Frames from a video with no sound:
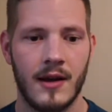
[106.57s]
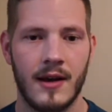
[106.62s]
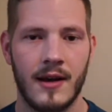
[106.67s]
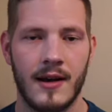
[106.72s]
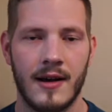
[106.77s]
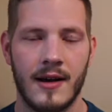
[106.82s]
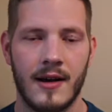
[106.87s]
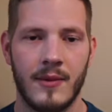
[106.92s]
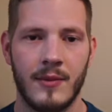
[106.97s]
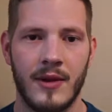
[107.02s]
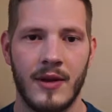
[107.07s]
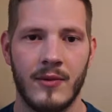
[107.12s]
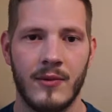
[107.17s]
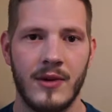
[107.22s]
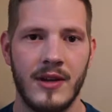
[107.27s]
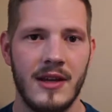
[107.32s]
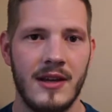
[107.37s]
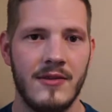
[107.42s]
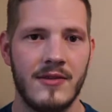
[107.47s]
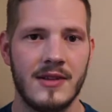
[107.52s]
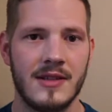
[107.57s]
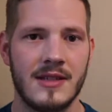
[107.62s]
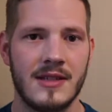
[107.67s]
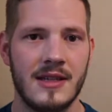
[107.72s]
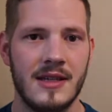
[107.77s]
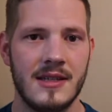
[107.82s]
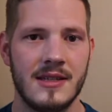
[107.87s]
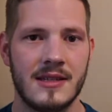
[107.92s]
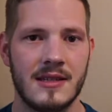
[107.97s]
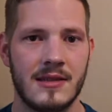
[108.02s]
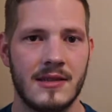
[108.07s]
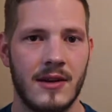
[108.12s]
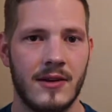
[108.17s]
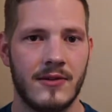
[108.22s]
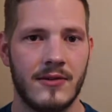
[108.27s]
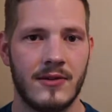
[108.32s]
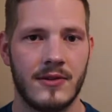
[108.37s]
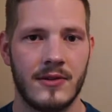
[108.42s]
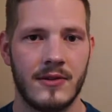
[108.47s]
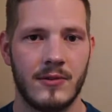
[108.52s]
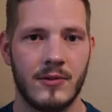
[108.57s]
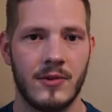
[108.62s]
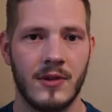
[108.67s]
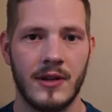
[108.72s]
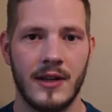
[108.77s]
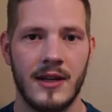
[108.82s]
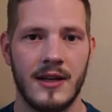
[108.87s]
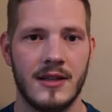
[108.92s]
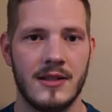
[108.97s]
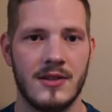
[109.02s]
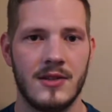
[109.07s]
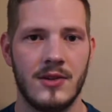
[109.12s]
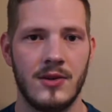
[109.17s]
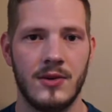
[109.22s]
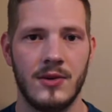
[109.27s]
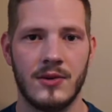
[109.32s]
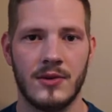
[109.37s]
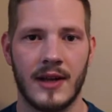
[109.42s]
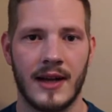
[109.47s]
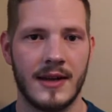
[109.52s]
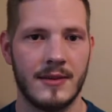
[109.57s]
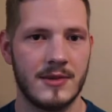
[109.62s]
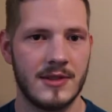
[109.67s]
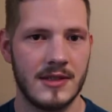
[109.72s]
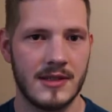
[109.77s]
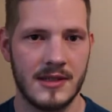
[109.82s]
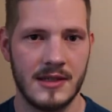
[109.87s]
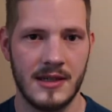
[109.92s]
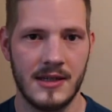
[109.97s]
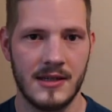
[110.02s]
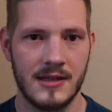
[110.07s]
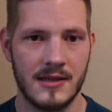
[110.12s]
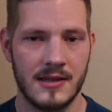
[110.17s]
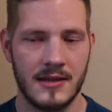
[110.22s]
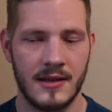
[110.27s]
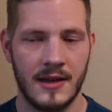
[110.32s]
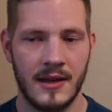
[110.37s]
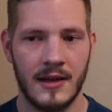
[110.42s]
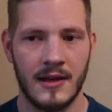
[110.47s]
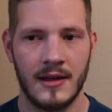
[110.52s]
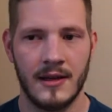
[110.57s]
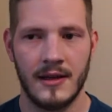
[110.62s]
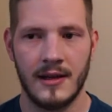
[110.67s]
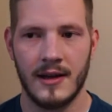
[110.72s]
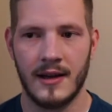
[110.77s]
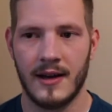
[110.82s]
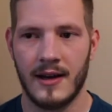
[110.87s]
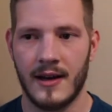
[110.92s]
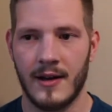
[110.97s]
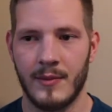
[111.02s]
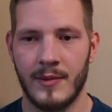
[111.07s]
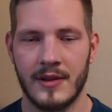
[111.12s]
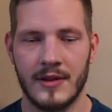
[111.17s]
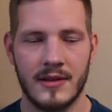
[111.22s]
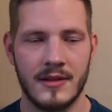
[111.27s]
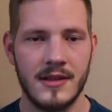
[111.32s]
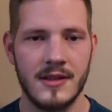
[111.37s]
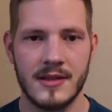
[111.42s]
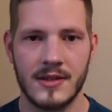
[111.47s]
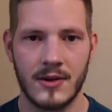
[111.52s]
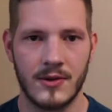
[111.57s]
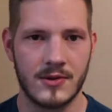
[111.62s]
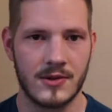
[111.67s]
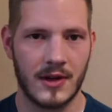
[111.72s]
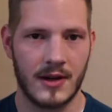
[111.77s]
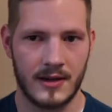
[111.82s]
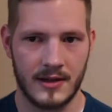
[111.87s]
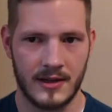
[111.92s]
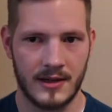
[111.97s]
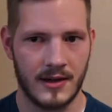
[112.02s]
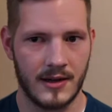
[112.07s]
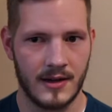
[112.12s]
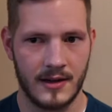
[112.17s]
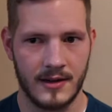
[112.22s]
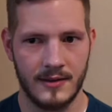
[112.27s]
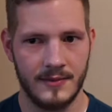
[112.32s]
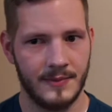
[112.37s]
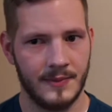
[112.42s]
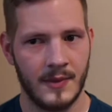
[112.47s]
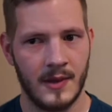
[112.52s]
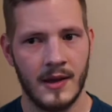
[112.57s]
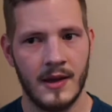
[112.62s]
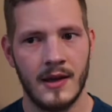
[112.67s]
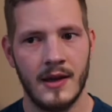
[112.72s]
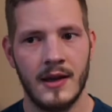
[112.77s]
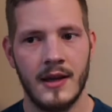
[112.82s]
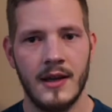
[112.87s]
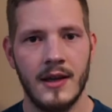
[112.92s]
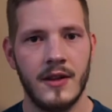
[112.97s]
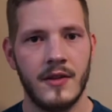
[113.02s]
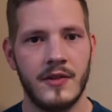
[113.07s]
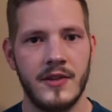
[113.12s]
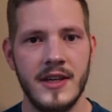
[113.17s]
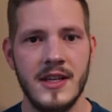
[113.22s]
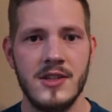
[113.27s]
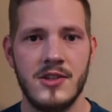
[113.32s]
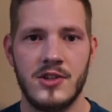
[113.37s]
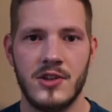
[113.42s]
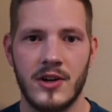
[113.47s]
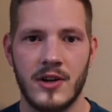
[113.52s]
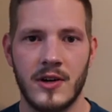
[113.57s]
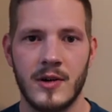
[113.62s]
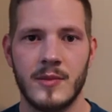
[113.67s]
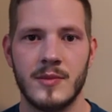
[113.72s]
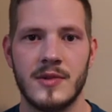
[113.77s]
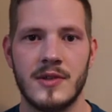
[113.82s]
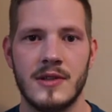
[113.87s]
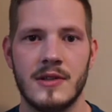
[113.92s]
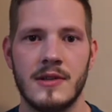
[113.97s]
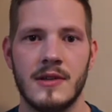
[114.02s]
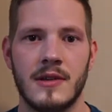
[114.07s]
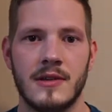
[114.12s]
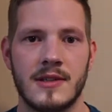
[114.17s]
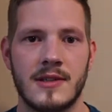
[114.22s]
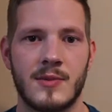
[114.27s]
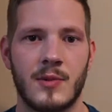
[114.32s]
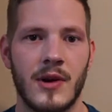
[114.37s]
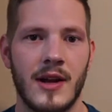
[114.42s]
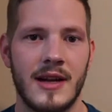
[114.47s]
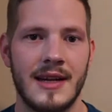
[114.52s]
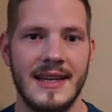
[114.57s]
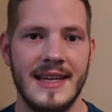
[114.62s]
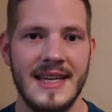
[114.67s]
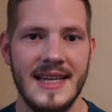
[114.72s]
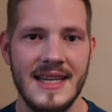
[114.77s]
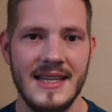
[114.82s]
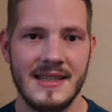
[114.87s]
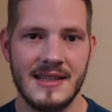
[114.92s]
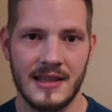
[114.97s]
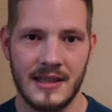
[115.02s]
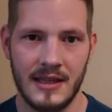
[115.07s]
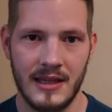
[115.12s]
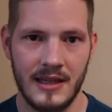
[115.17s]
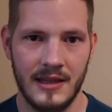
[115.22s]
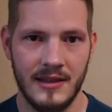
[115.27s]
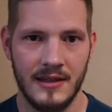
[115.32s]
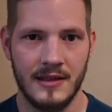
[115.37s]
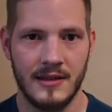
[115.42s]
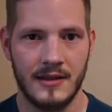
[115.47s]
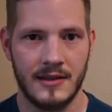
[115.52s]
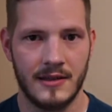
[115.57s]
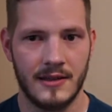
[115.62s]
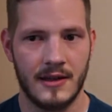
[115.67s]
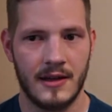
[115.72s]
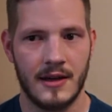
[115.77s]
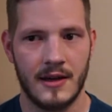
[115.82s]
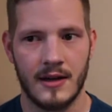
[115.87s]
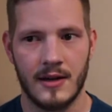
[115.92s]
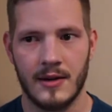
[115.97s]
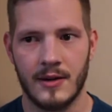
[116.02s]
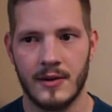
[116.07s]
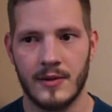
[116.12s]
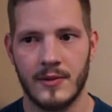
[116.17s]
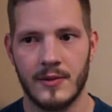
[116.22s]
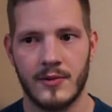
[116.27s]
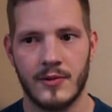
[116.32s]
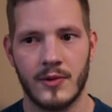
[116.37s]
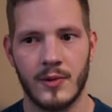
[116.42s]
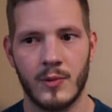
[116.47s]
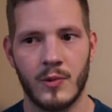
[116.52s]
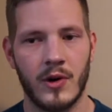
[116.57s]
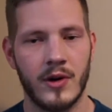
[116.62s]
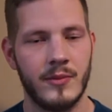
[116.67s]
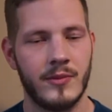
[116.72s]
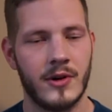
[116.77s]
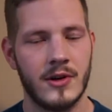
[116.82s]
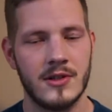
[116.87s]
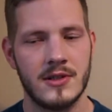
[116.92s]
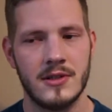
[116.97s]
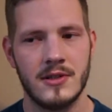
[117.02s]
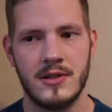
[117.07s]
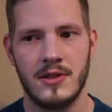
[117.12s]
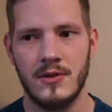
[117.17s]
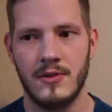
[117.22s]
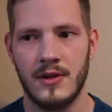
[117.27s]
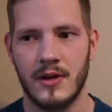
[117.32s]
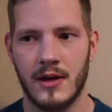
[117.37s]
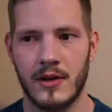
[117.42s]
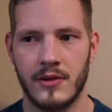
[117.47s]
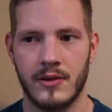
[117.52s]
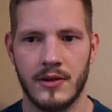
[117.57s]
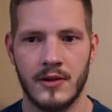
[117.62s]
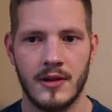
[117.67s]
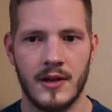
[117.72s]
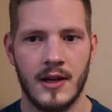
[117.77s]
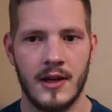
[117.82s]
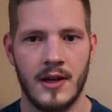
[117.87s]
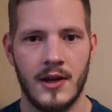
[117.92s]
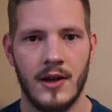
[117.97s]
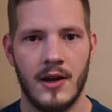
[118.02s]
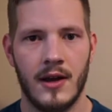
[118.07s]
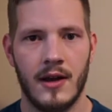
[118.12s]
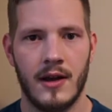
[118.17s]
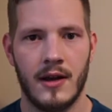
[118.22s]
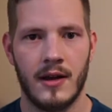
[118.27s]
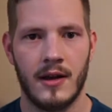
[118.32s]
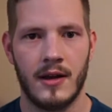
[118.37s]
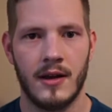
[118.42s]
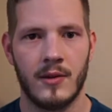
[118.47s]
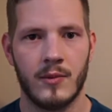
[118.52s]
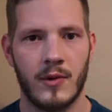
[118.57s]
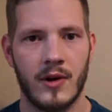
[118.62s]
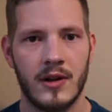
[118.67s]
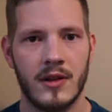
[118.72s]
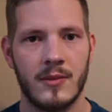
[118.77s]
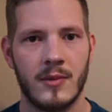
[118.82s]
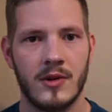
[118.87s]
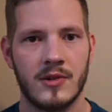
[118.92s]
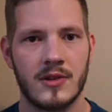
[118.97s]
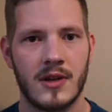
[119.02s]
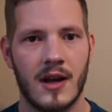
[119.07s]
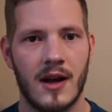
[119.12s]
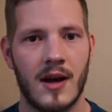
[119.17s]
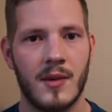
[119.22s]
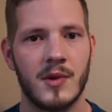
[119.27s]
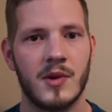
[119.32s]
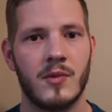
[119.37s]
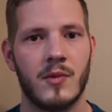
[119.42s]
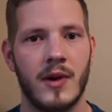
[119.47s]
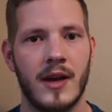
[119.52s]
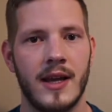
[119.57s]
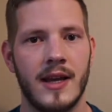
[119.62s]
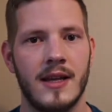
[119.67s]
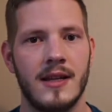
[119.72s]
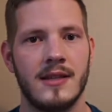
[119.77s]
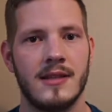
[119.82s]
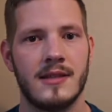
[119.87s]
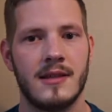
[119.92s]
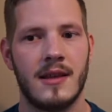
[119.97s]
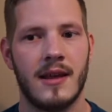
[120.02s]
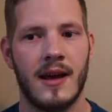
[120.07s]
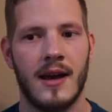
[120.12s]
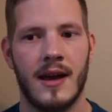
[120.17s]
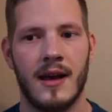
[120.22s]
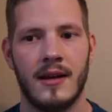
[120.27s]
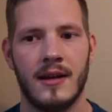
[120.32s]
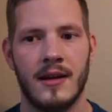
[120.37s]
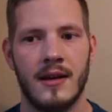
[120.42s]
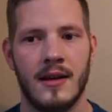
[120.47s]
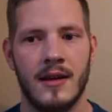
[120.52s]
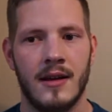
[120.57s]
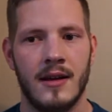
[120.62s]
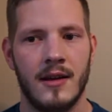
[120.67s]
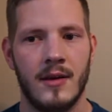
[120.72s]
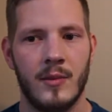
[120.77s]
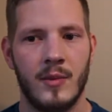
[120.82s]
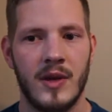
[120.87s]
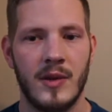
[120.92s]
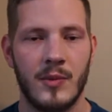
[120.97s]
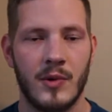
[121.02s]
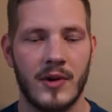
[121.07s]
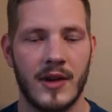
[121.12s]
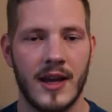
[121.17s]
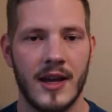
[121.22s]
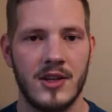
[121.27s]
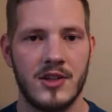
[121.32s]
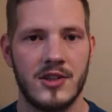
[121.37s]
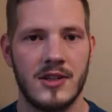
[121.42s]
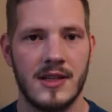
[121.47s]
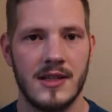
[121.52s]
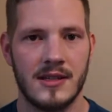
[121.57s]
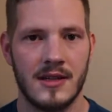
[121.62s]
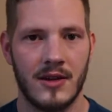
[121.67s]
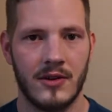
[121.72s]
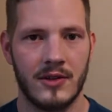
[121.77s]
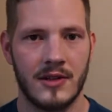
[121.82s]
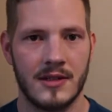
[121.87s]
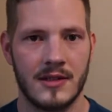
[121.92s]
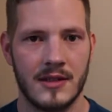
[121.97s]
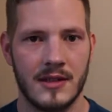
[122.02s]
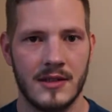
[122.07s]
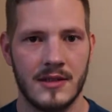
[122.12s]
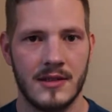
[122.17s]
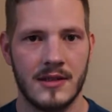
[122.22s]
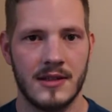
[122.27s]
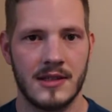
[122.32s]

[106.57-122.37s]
and we even see stuff related to Lyme's disease. And the list goes on and on. These germs spread easily from one person to another, and one of the most common ways that people catch these illnesses,